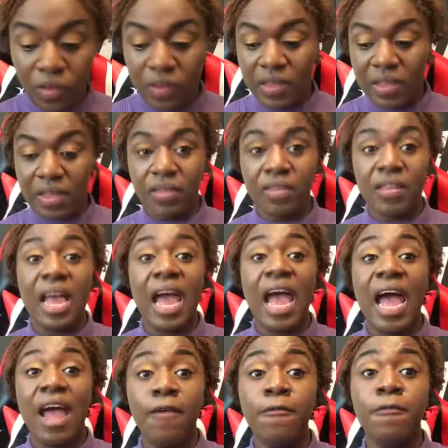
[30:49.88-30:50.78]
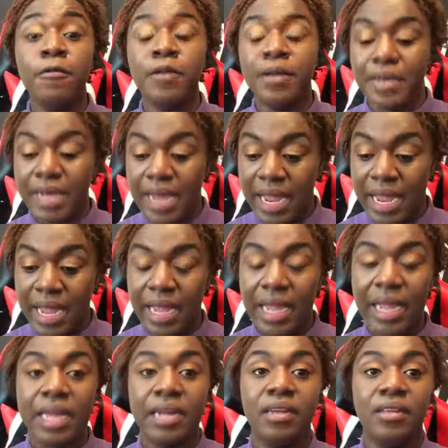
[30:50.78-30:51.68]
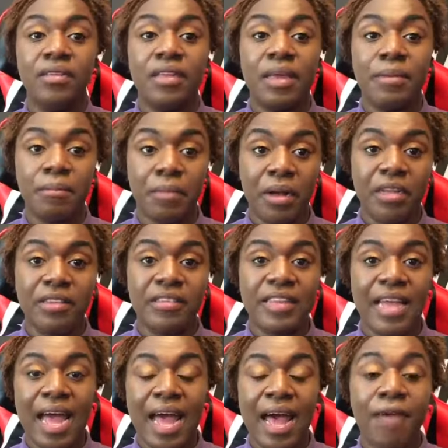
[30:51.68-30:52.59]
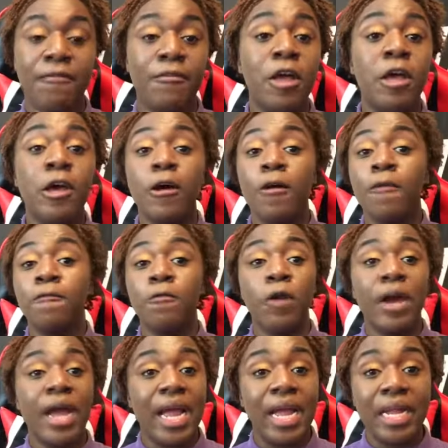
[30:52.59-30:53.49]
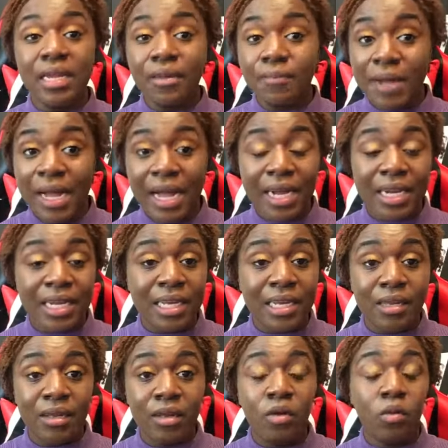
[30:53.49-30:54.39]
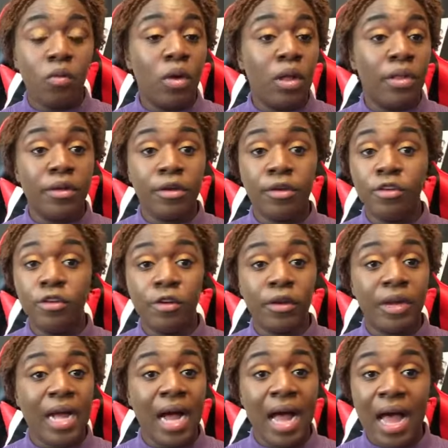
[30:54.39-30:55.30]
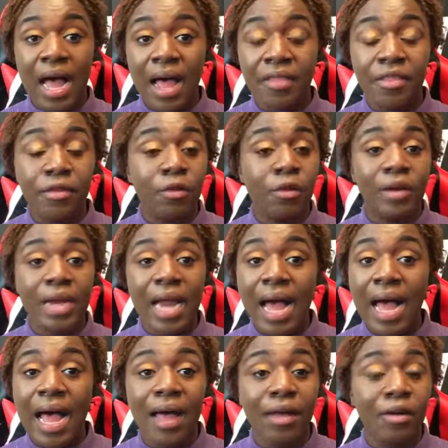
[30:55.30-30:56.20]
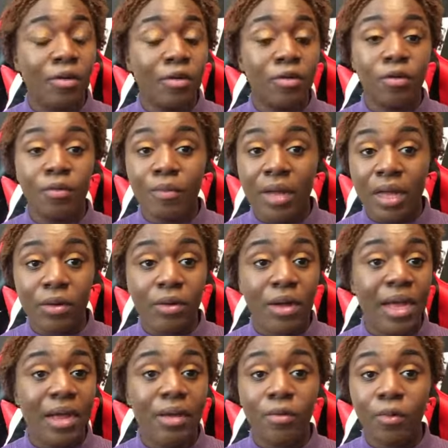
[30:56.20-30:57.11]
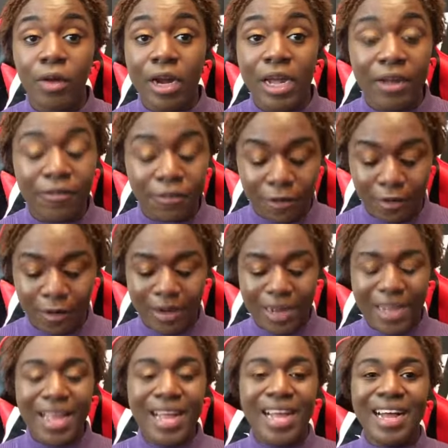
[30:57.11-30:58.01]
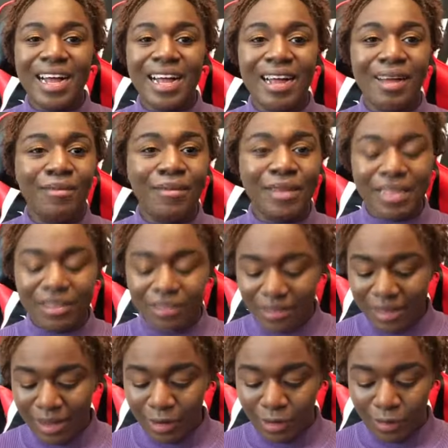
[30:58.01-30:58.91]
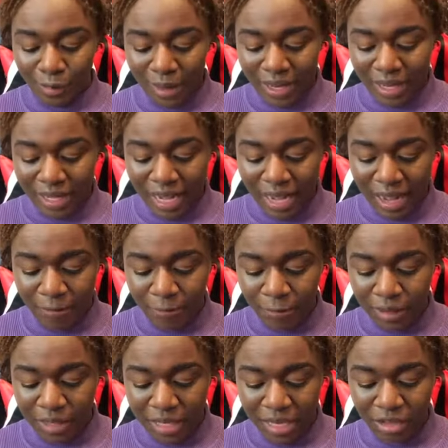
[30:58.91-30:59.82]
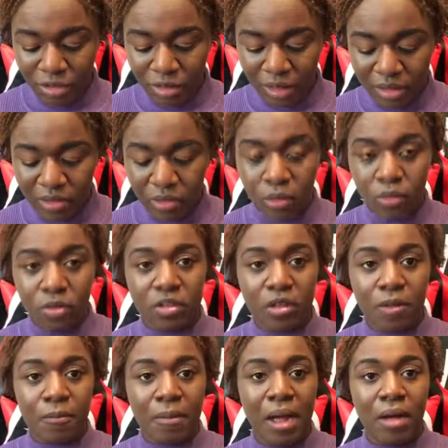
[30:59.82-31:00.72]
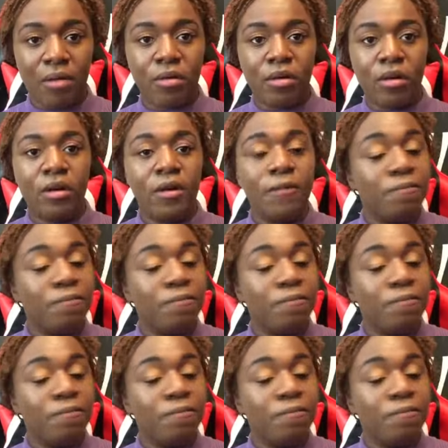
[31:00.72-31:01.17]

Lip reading: this every day. It is a must-have for anybody, whether you're goth or not, or you're metalhead, whatever. It's a great everyday translucent powder,